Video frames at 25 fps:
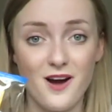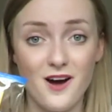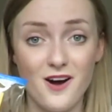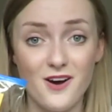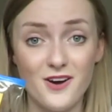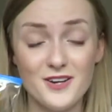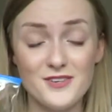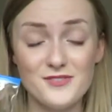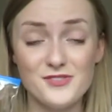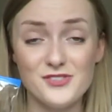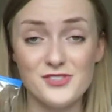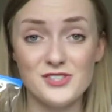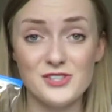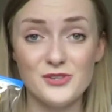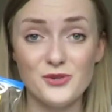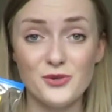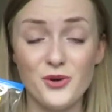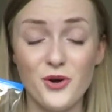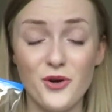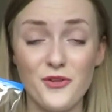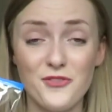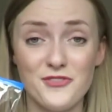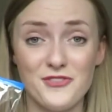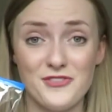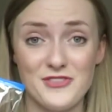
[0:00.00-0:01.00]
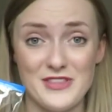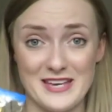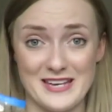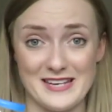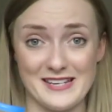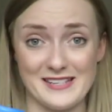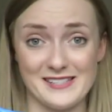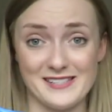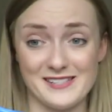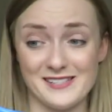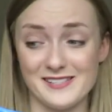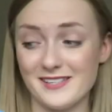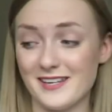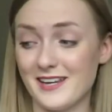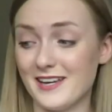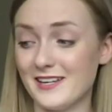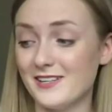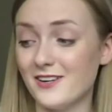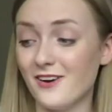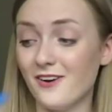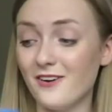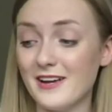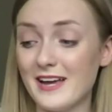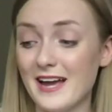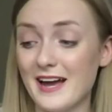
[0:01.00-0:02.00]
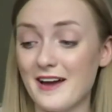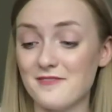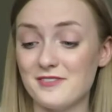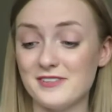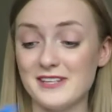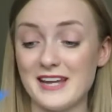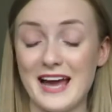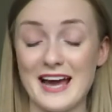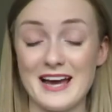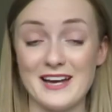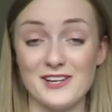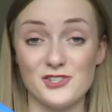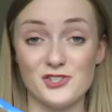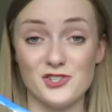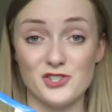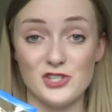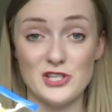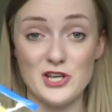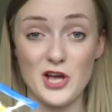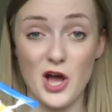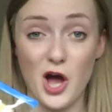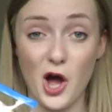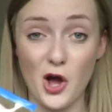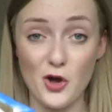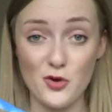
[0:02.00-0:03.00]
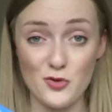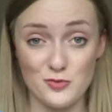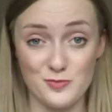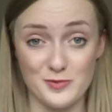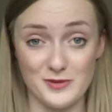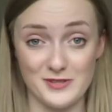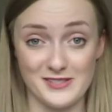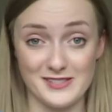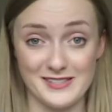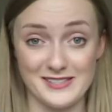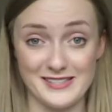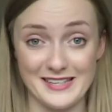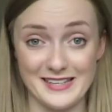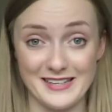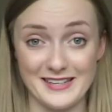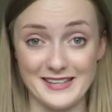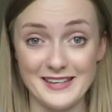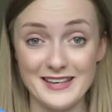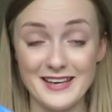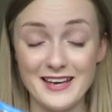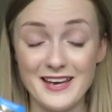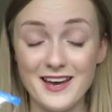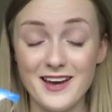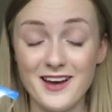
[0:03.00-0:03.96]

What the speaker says: I've still got this and I haven't actually opened it.